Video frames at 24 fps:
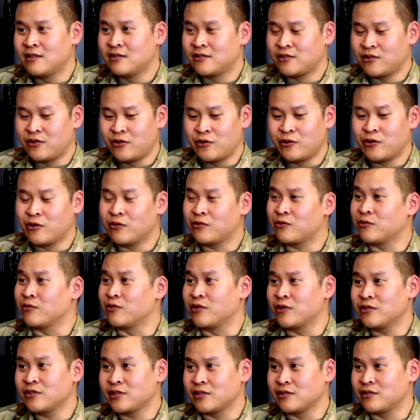so you go through
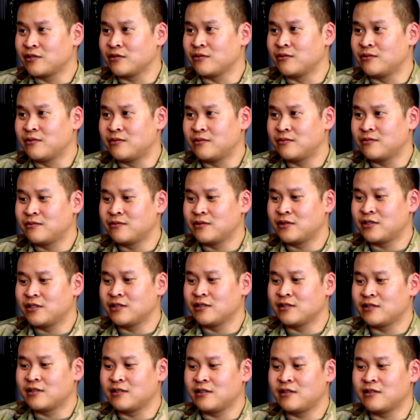nursing school, which
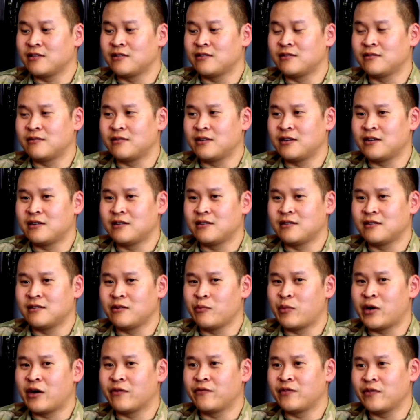is, you know,
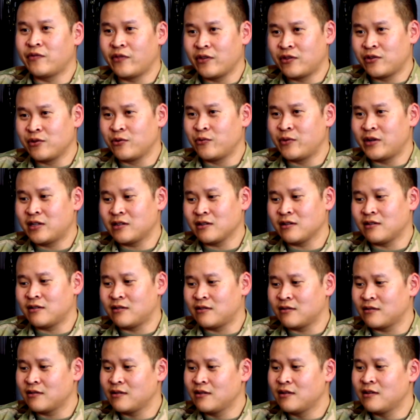about 52 weeks
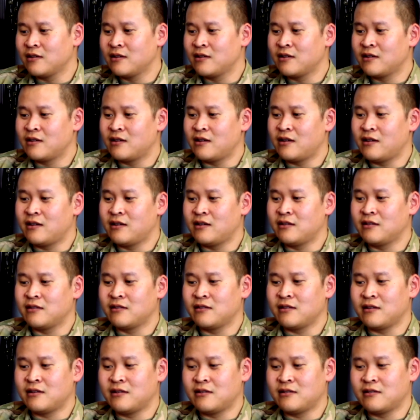long,
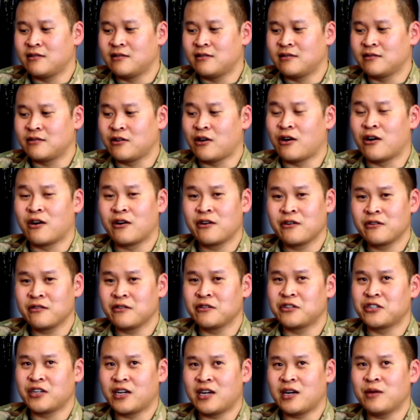and the harder
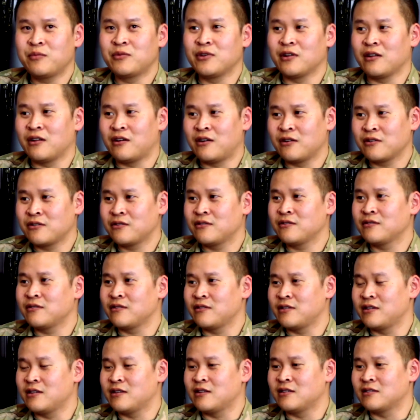the job, the longer
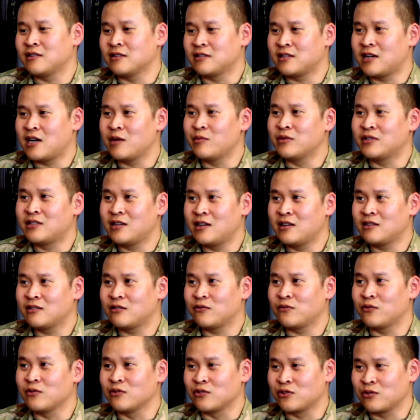the time it
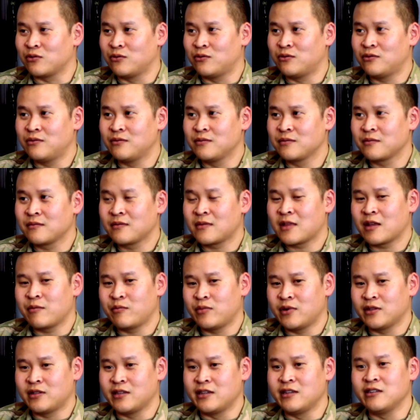takes for the school,
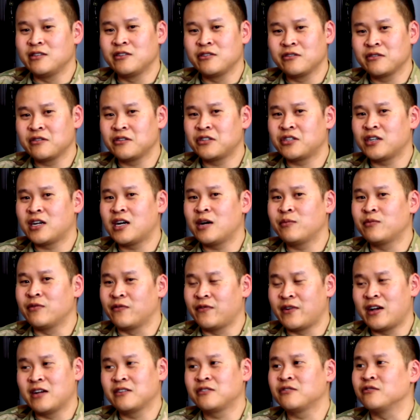but the easier the job, the
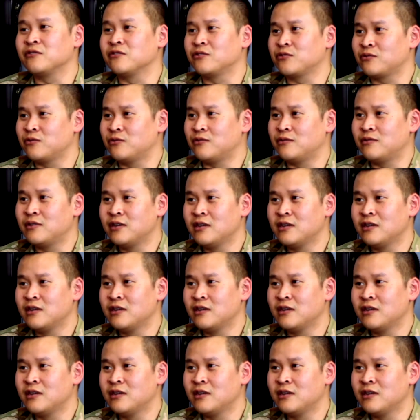faster the school.